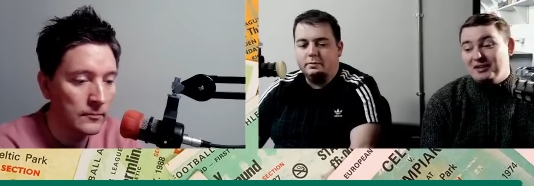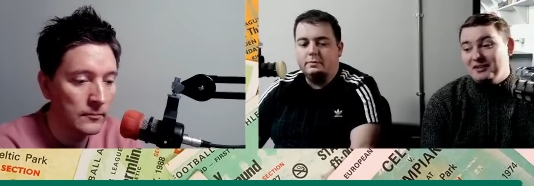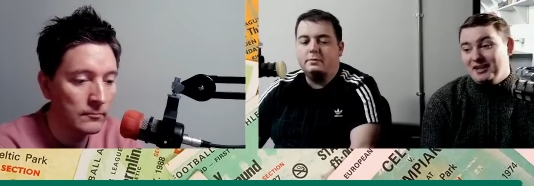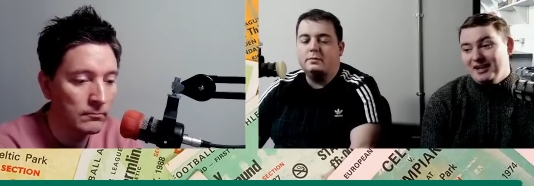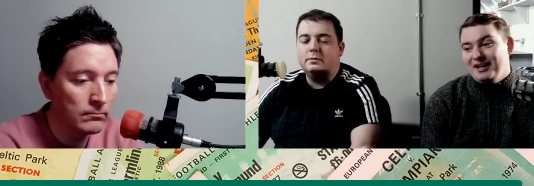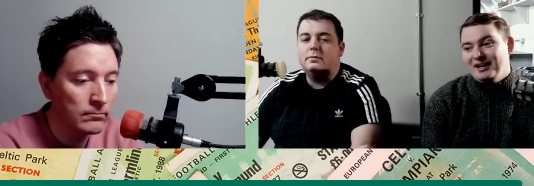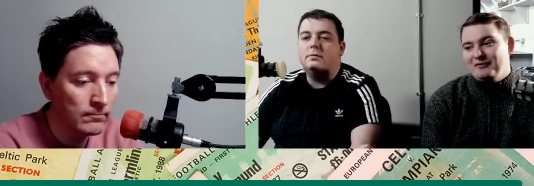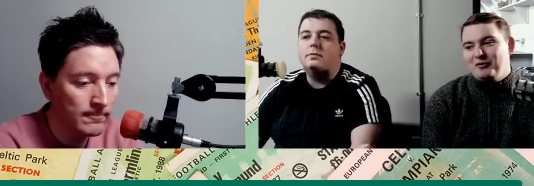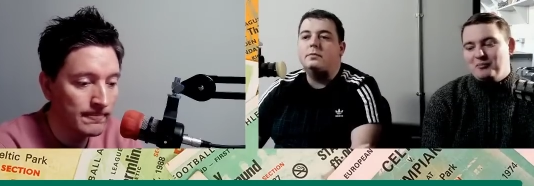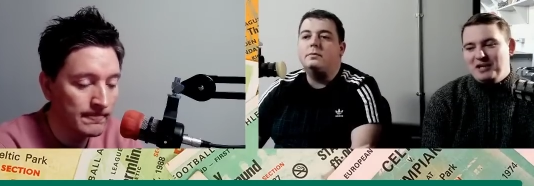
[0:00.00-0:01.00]
Speaker 1: and mm.
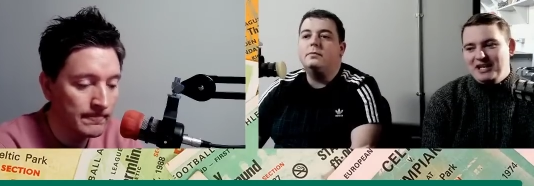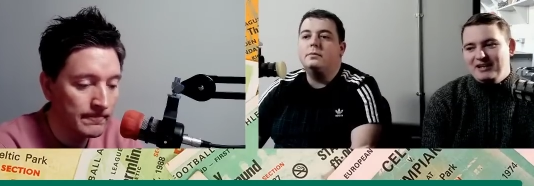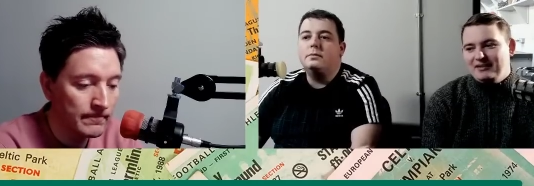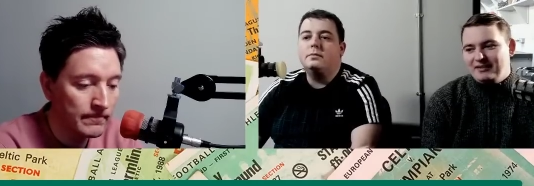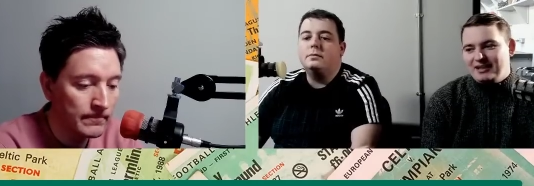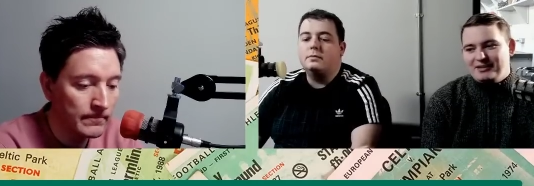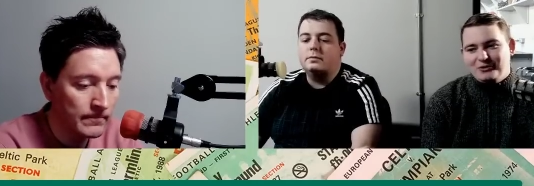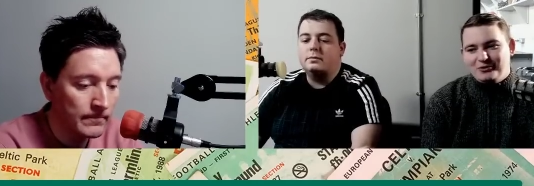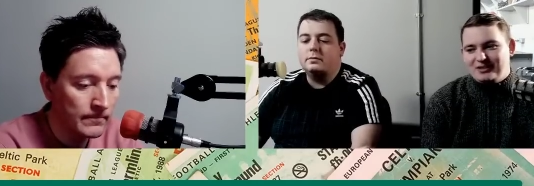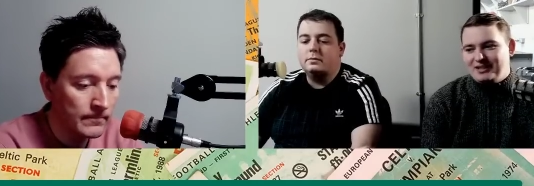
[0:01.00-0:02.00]
and for me,
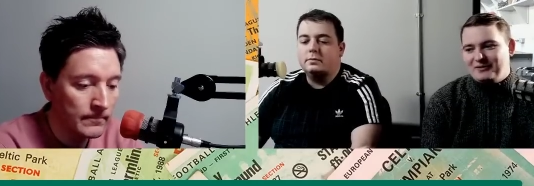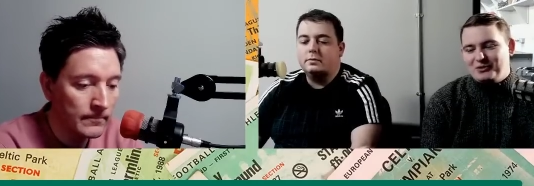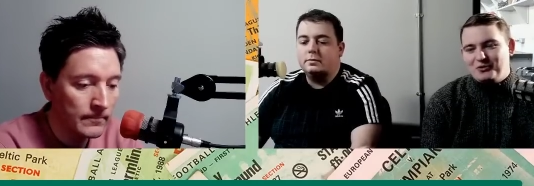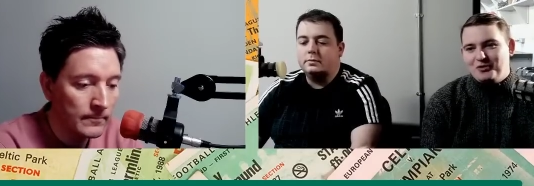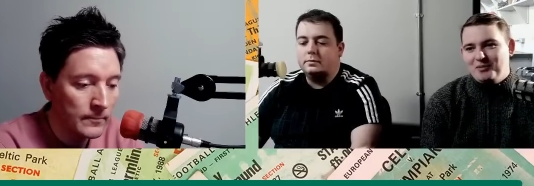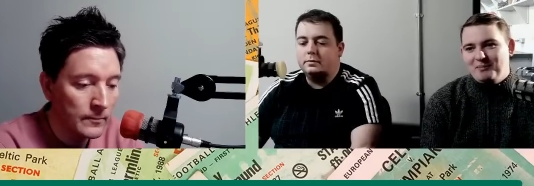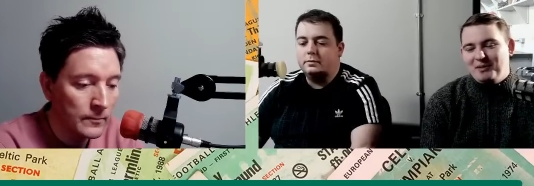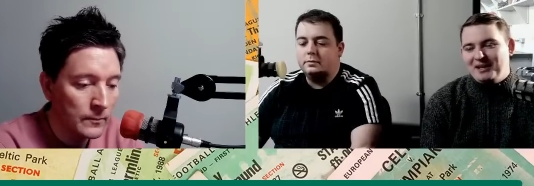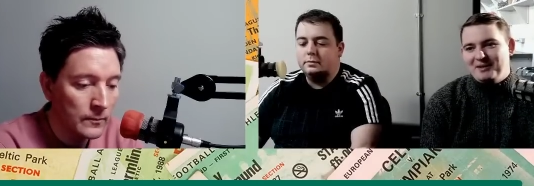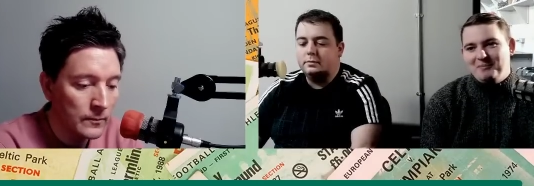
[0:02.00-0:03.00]
this looks as if it's going to be
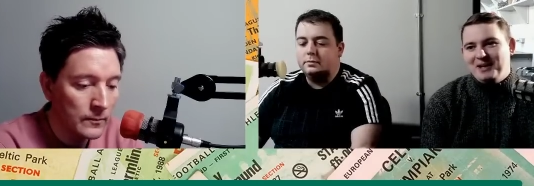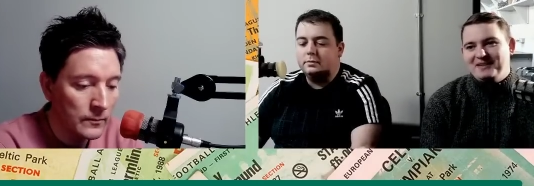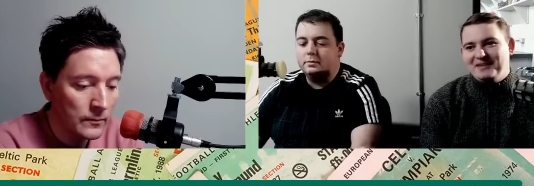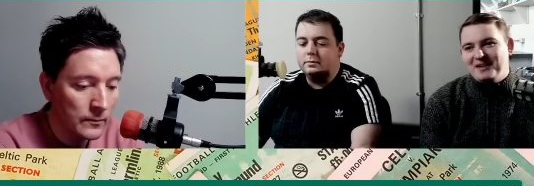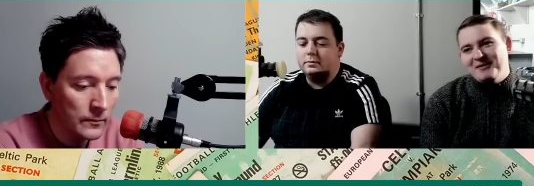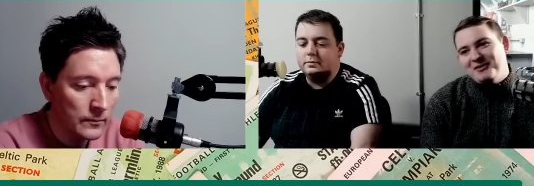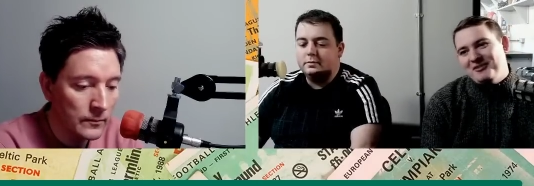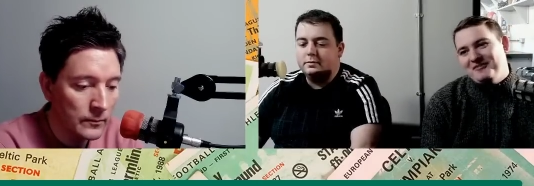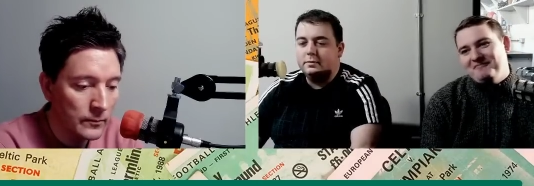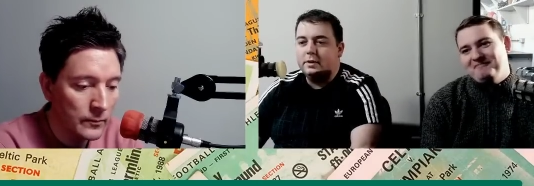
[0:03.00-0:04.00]
bigger and better than ever.
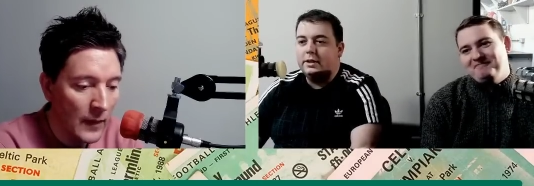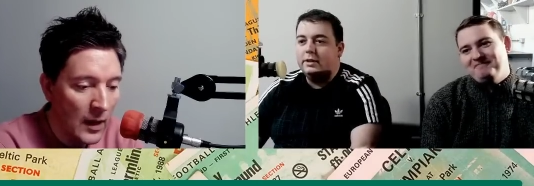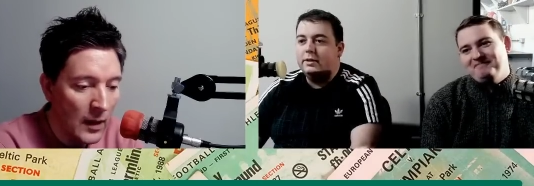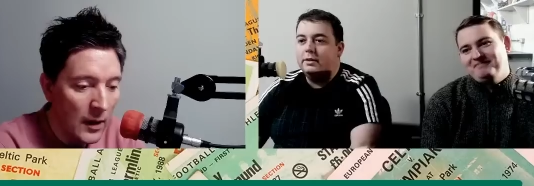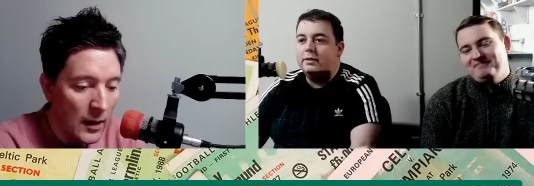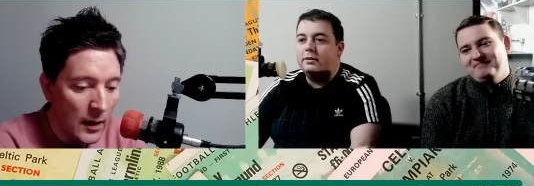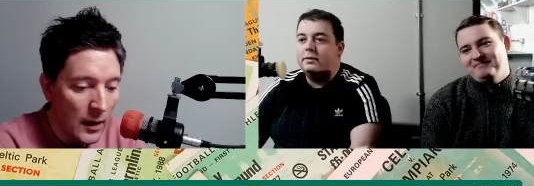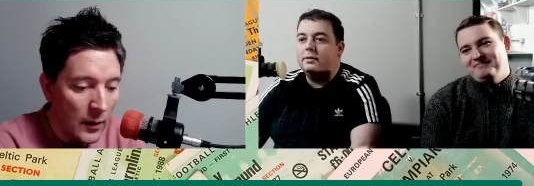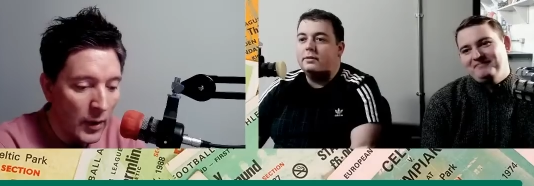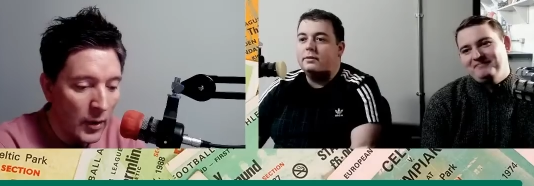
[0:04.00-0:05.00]

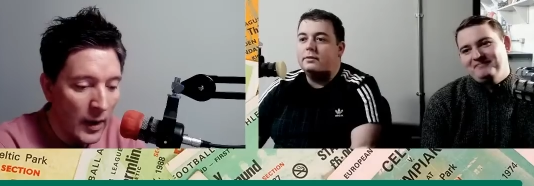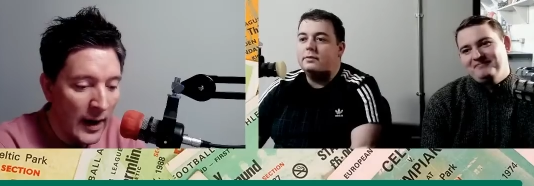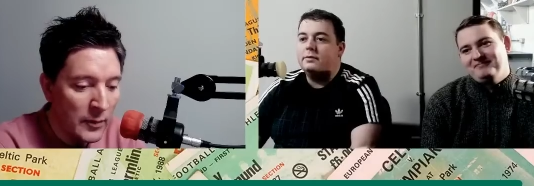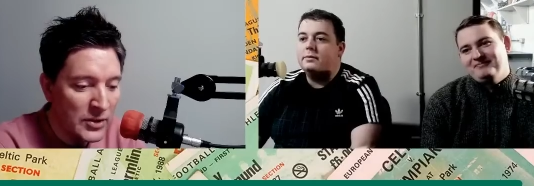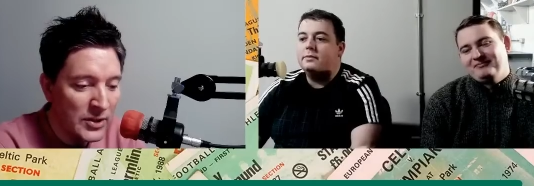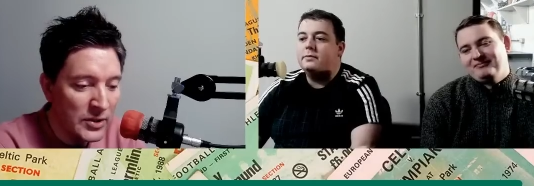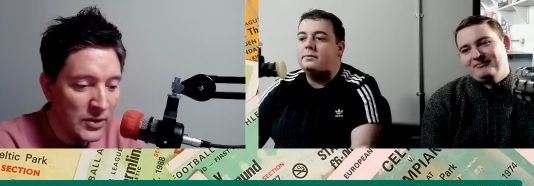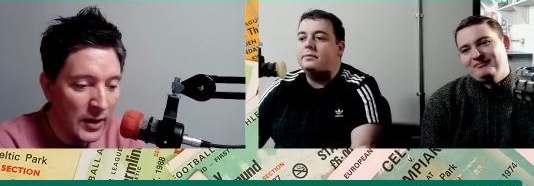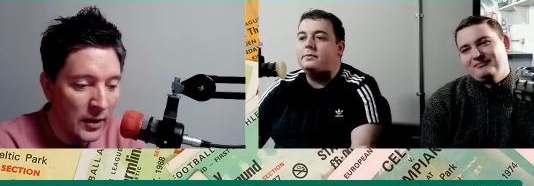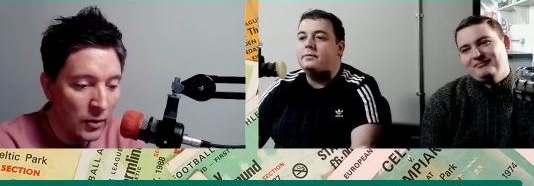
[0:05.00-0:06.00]
Speaker 2: Well, I was just
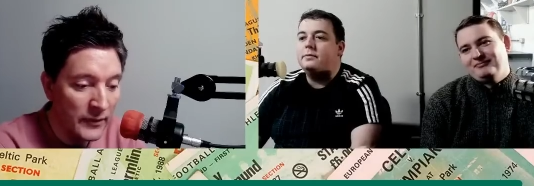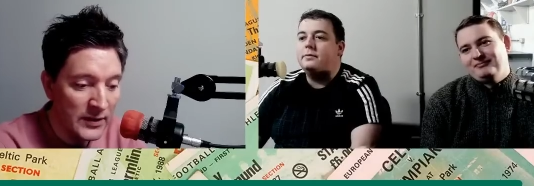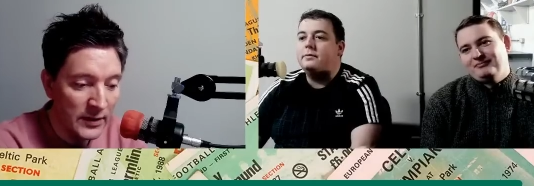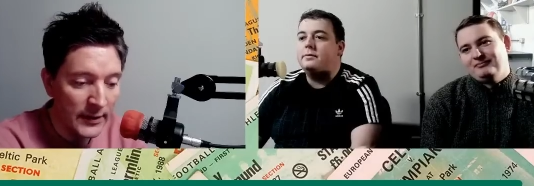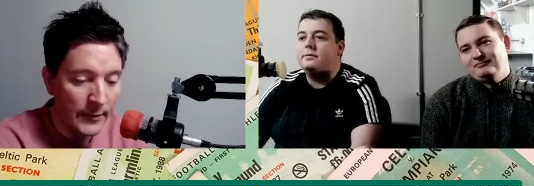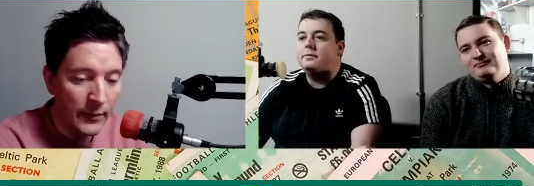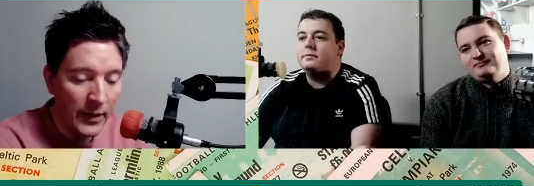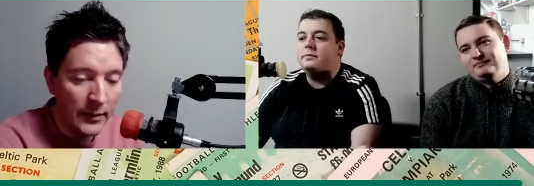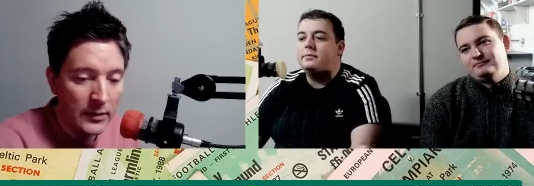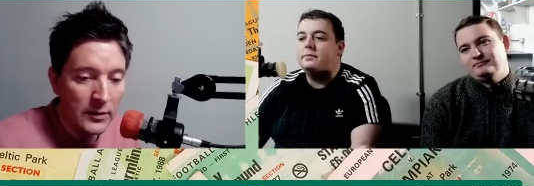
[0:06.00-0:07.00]
uh, obviously
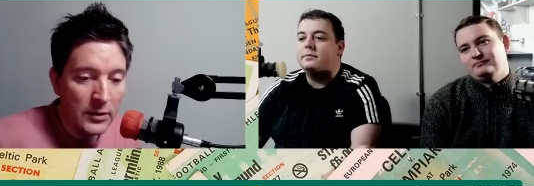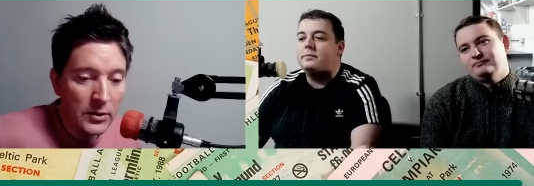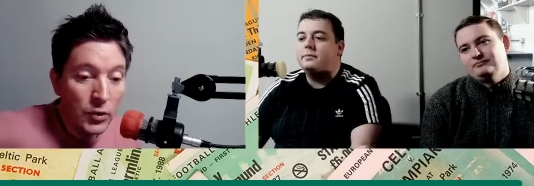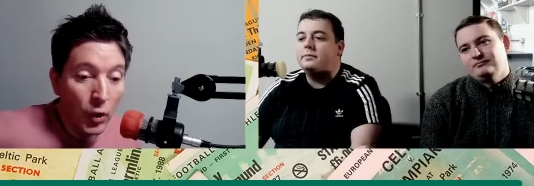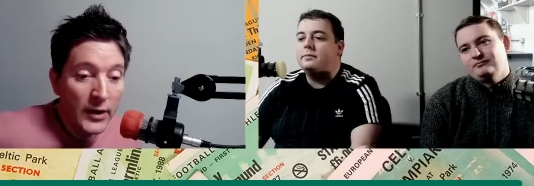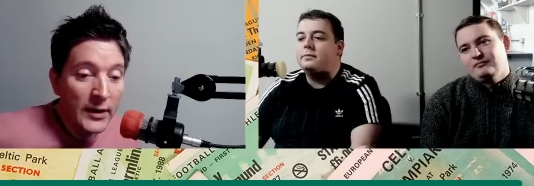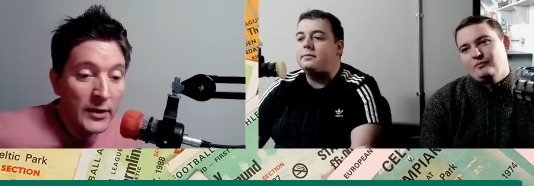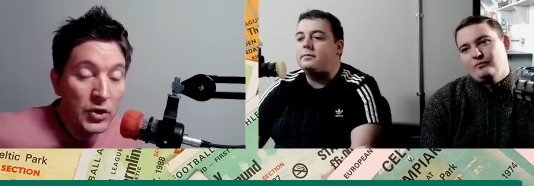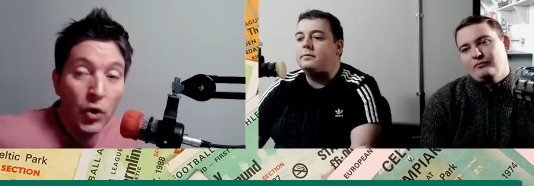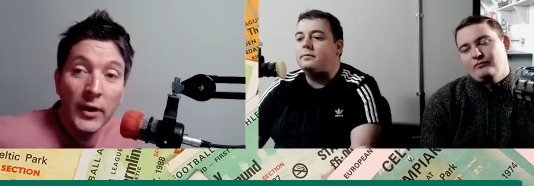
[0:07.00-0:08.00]
talking to
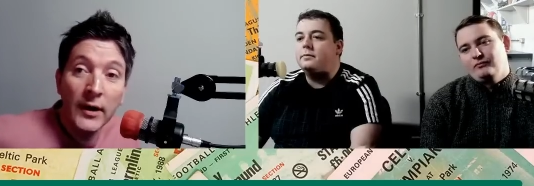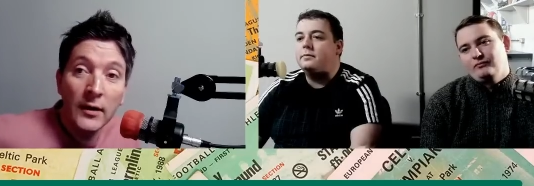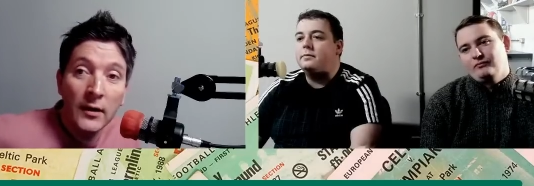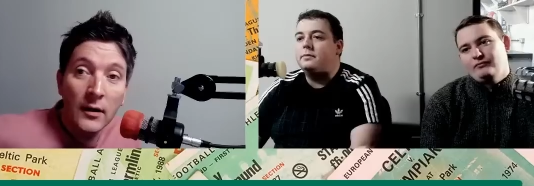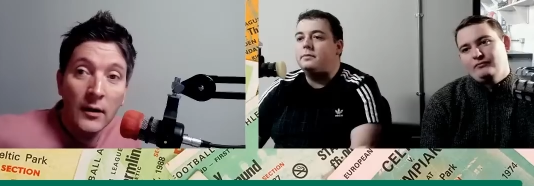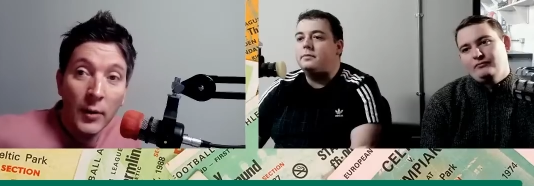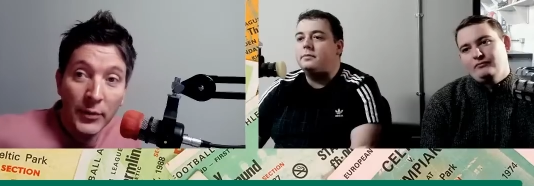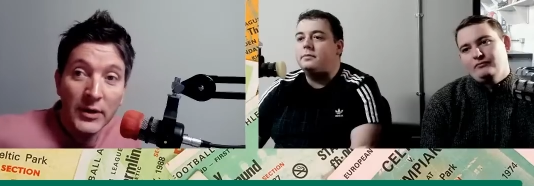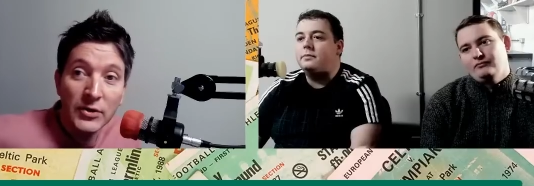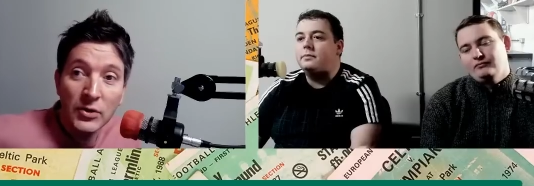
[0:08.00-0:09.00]
Johnny a couple
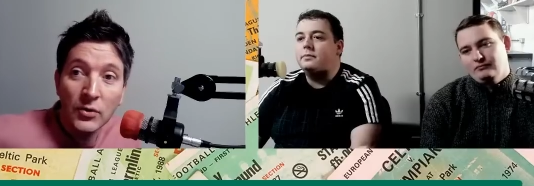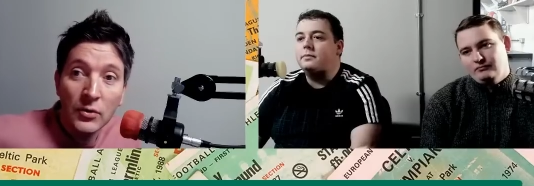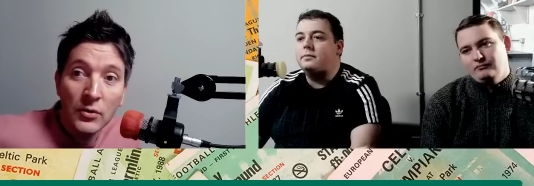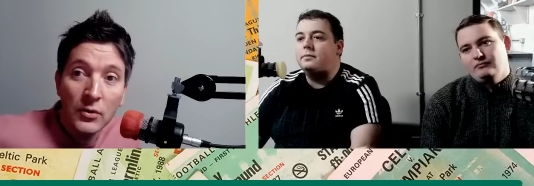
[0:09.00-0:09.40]
of years ago